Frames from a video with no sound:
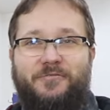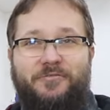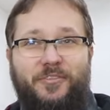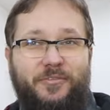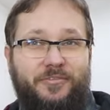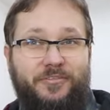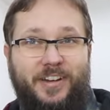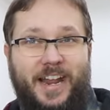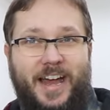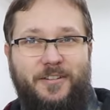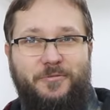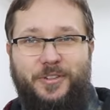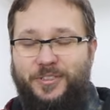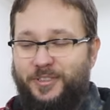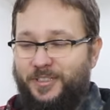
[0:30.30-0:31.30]
for
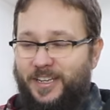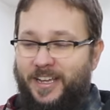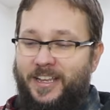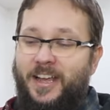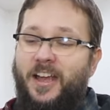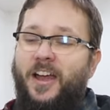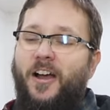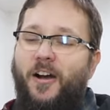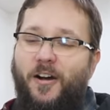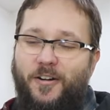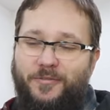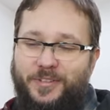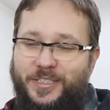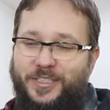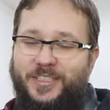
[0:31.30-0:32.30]
flowers okay
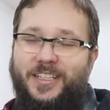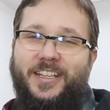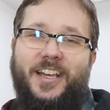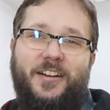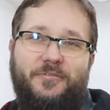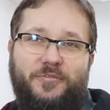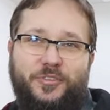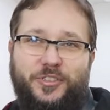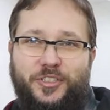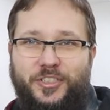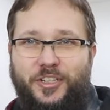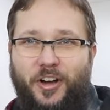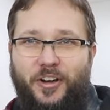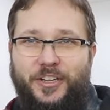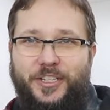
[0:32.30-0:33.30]
obviously for
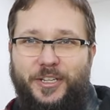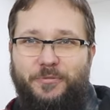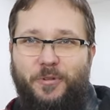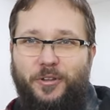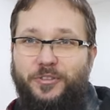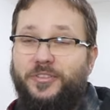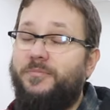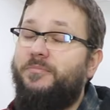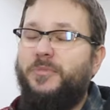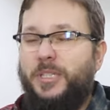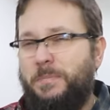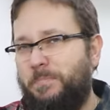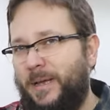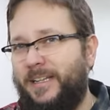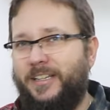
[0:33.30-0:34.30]
tiny ones
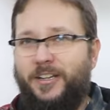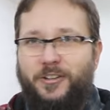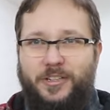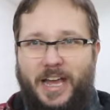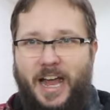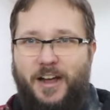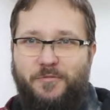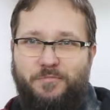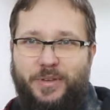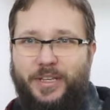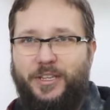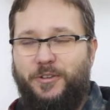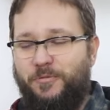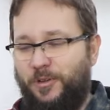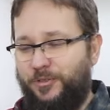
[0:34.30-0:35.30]
depending on how
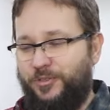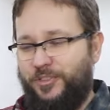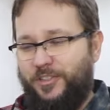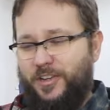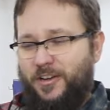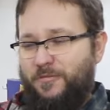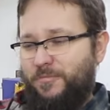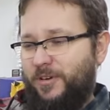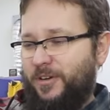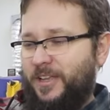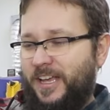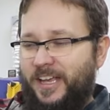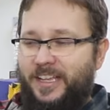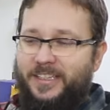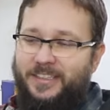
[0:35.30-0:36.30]
big you want to go but
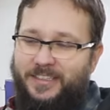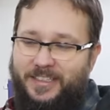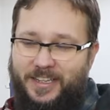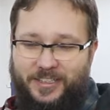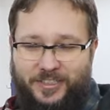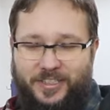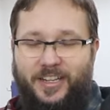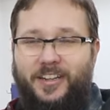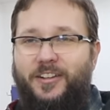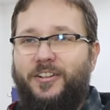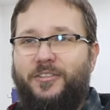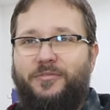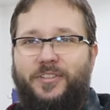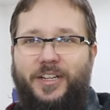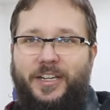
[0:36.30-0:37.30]
this
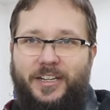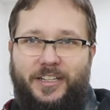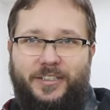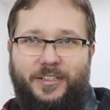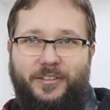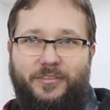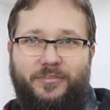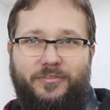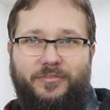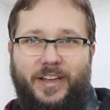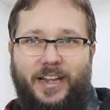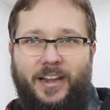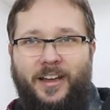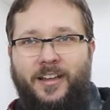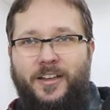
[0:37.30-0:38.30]
lovely little
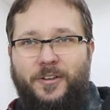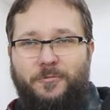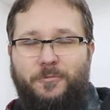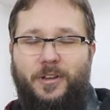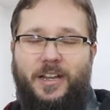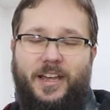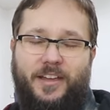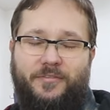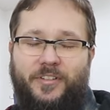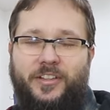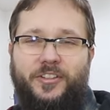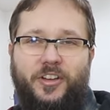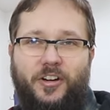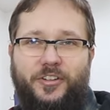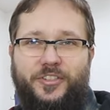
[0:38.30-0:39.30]
fella will have a
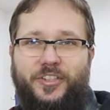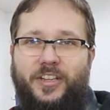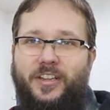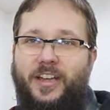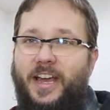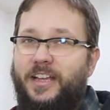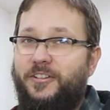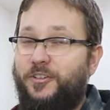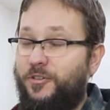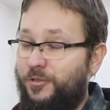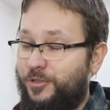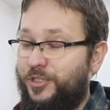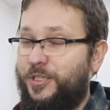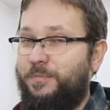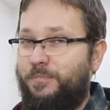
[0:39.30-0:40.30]
nice and
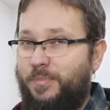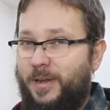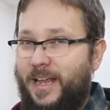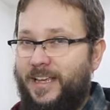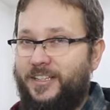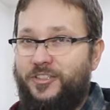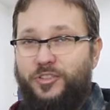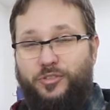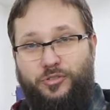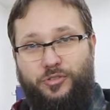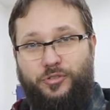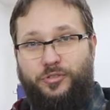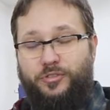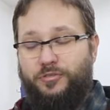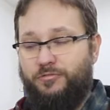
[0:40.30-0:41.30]
cushy place
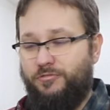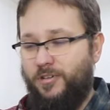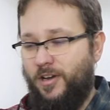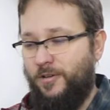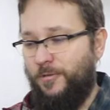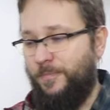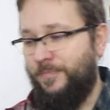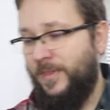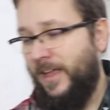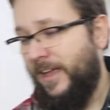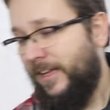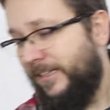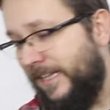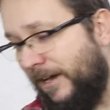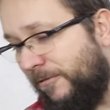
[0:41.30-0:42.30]
to grow
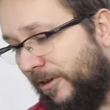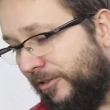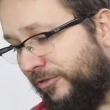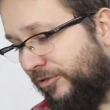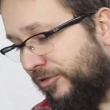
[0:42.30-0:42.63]
now i